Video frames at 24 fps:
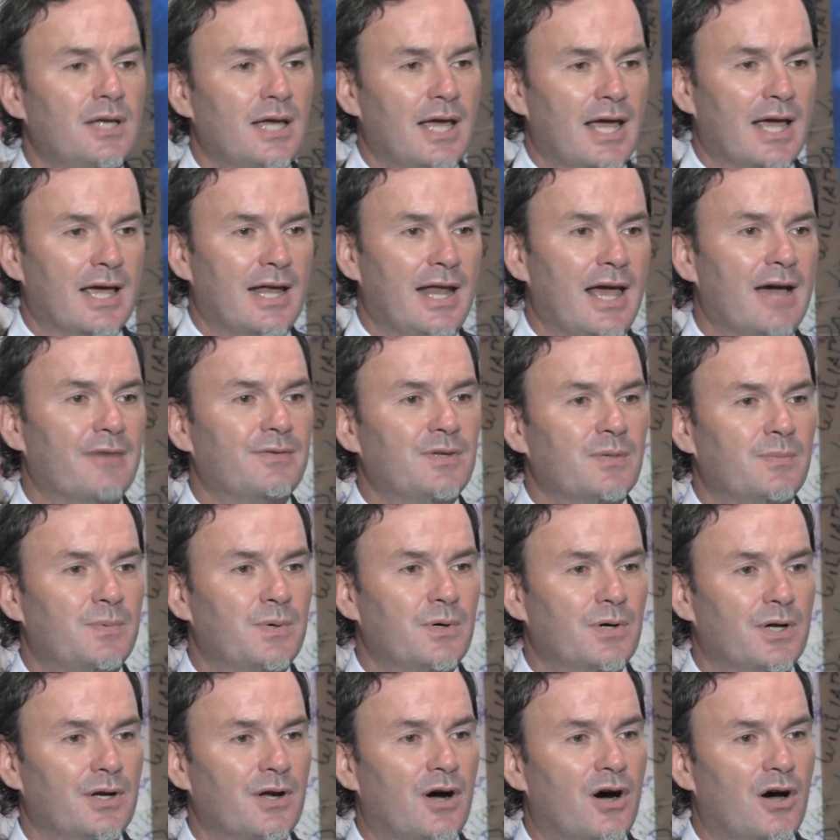and have to
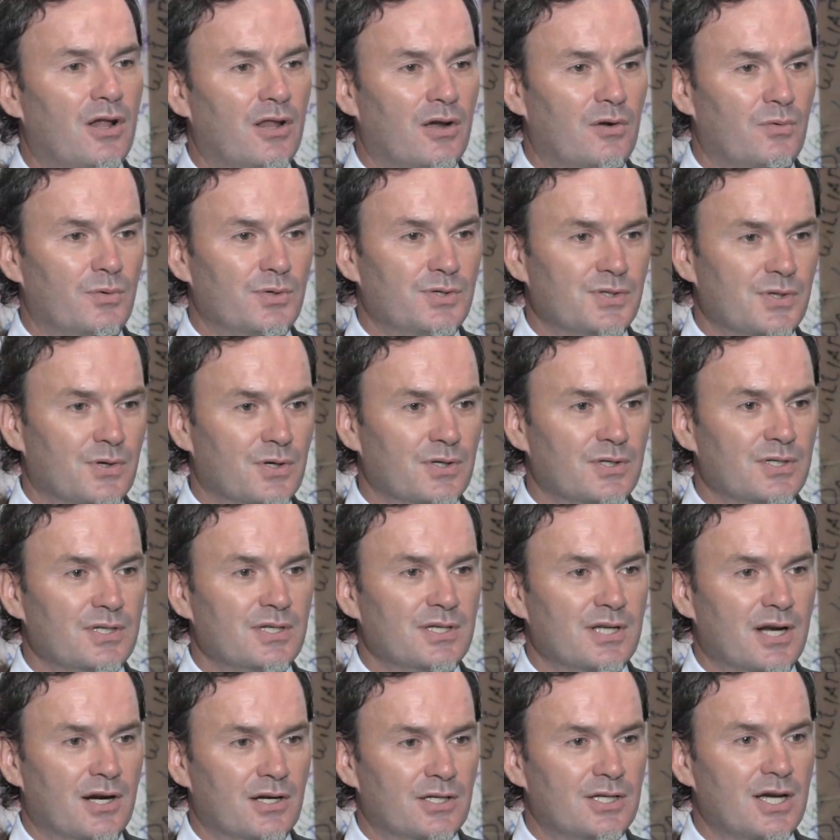put all our
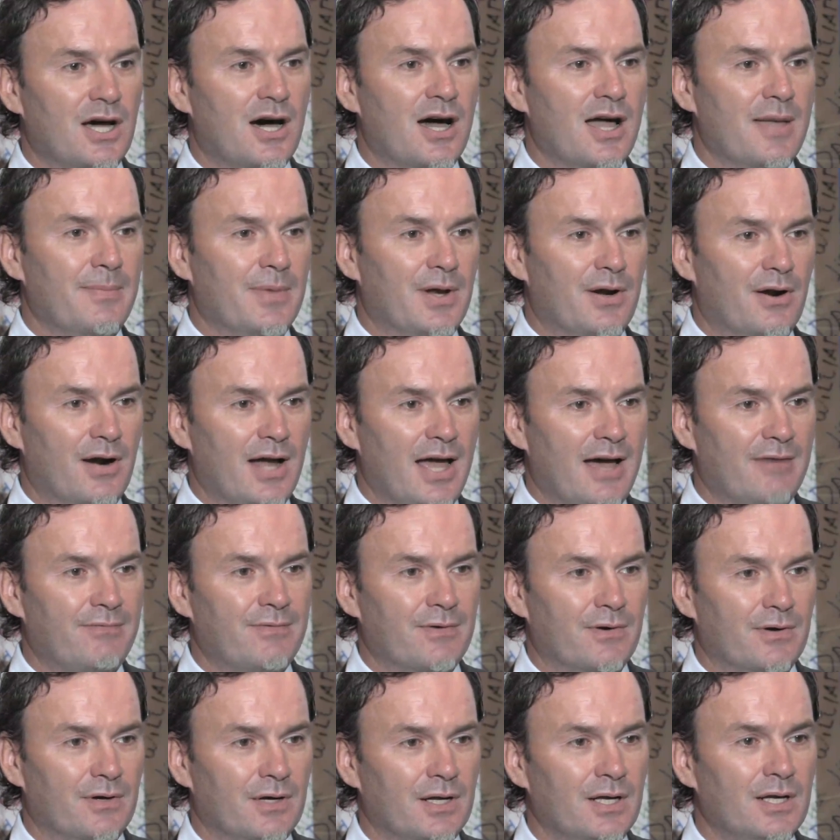resources and our time and our
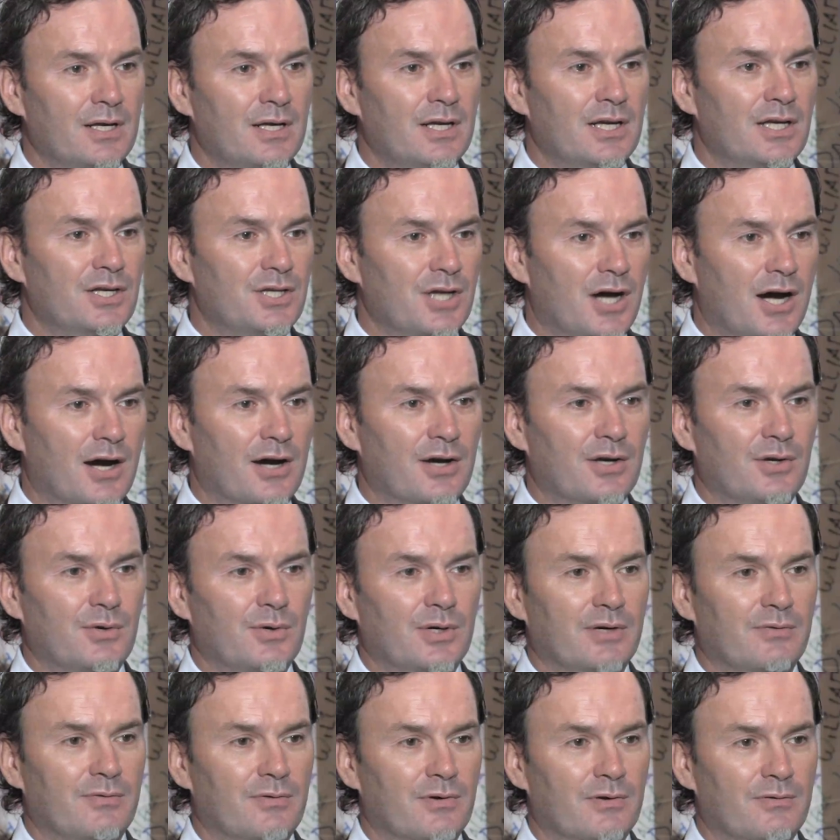effort into
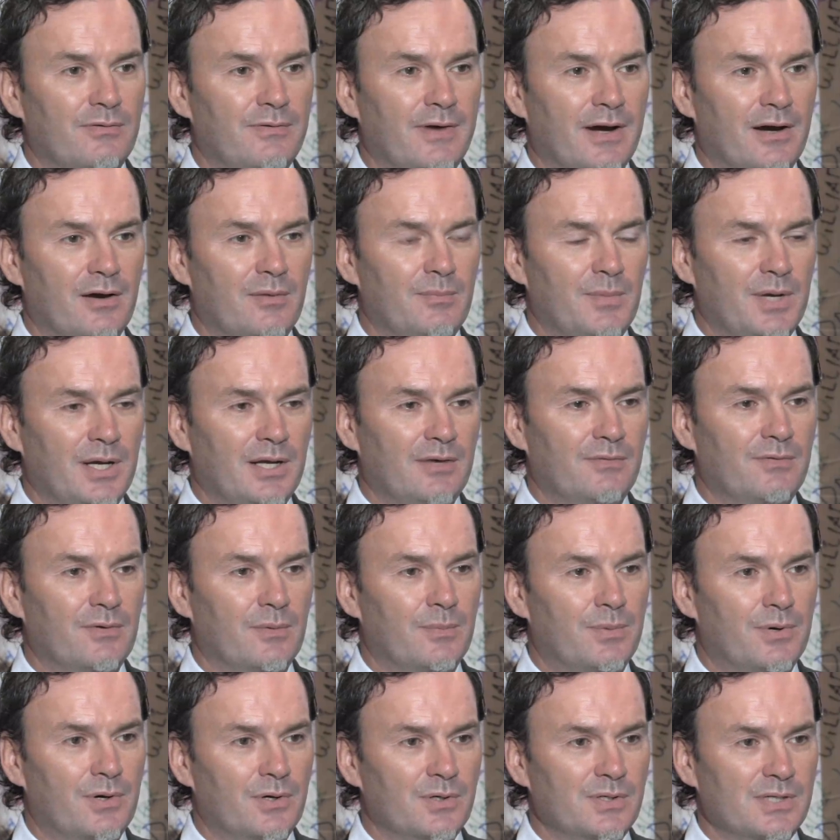arguing for a fair and meaningful
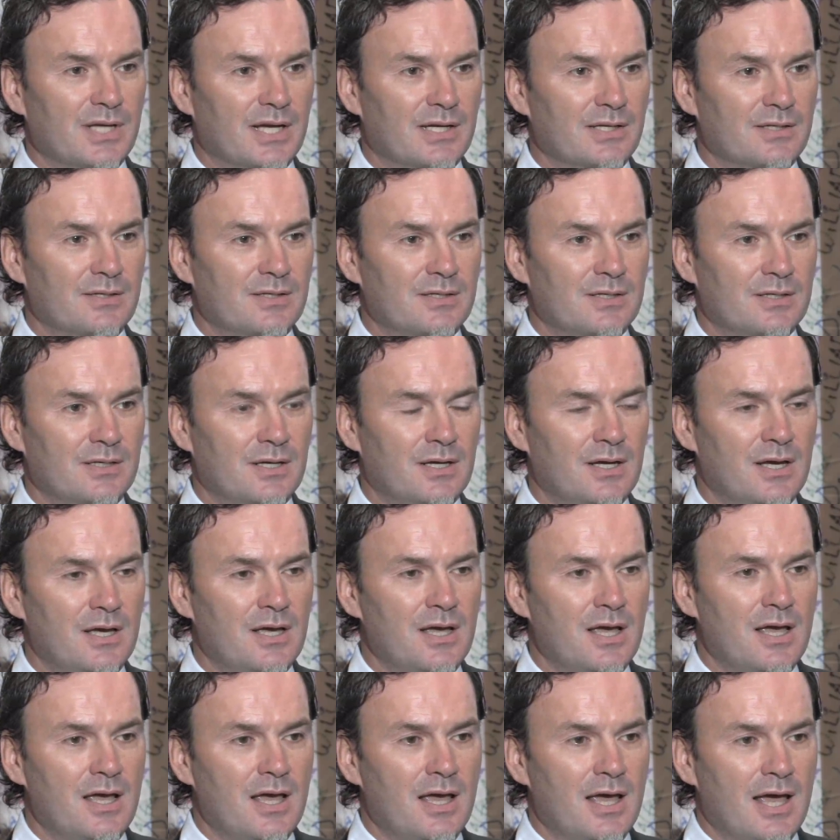process.
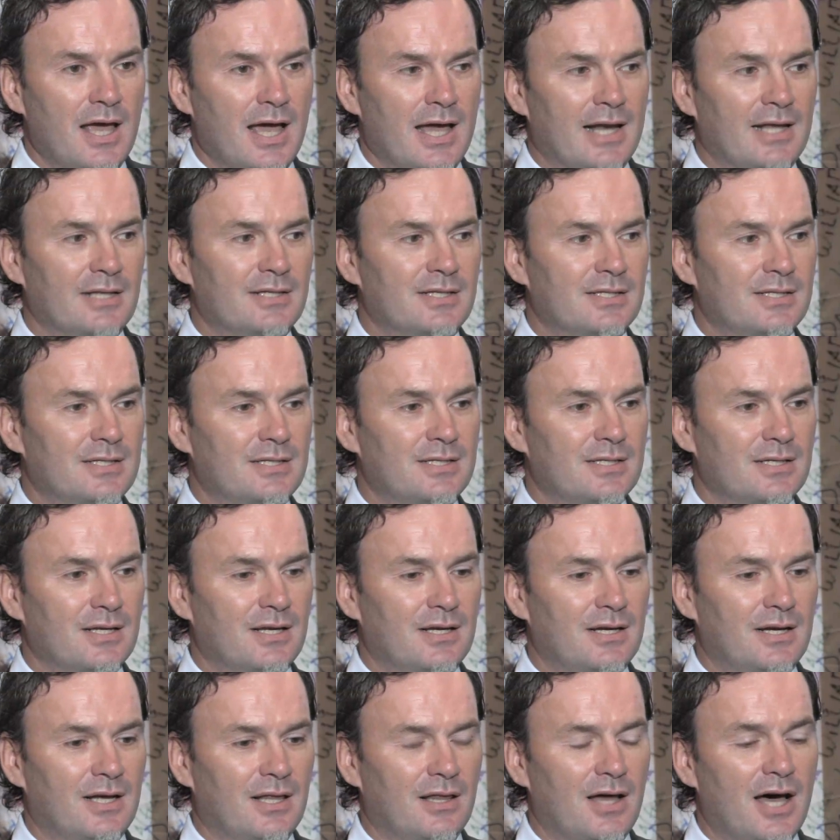And
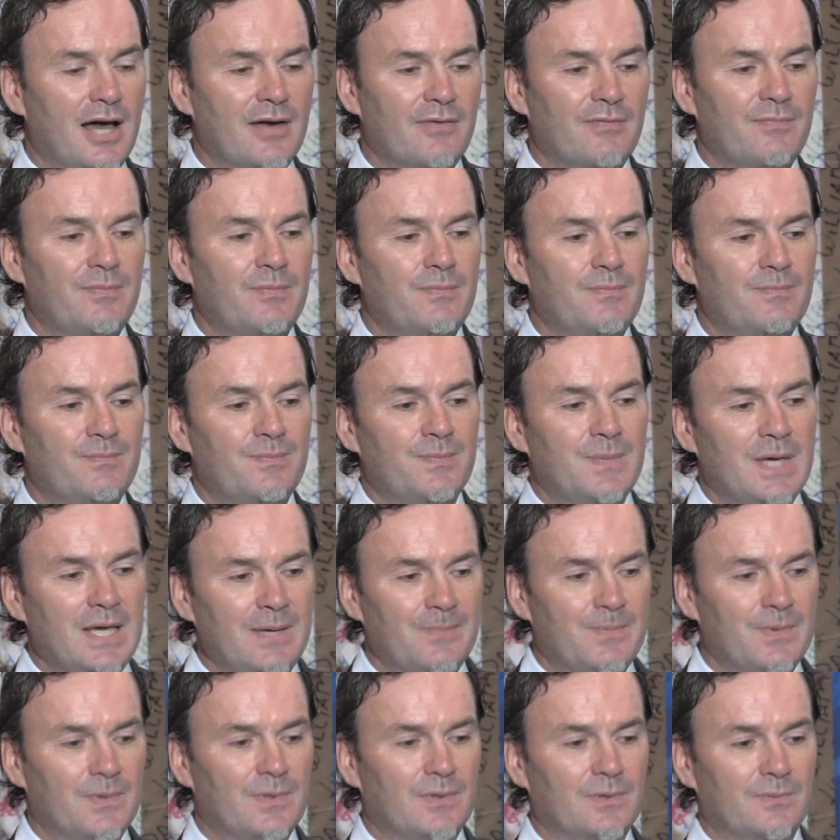a lot of
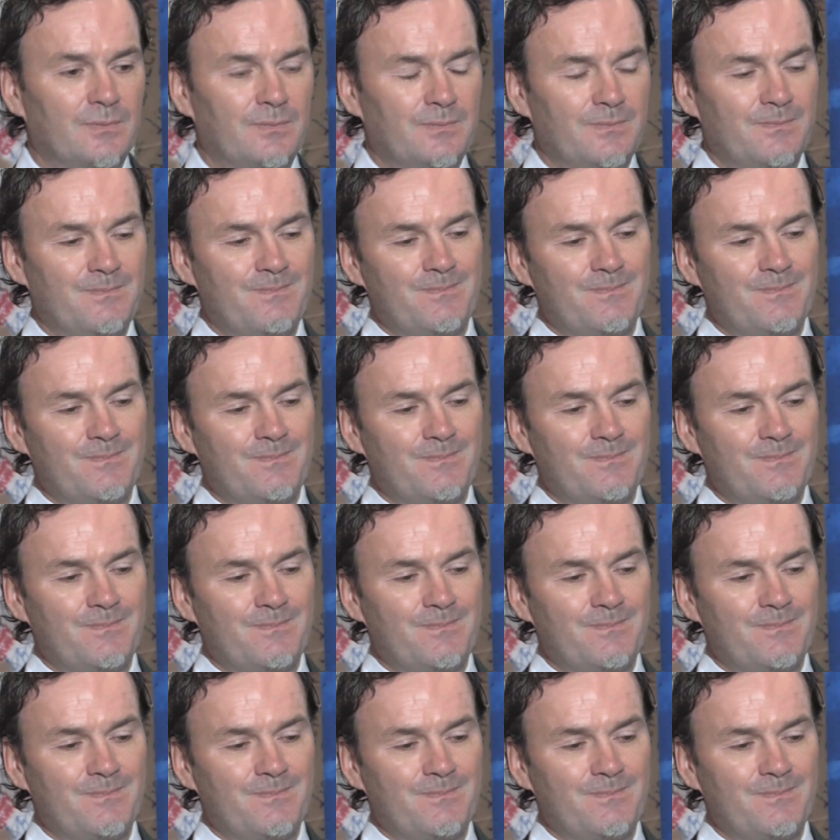people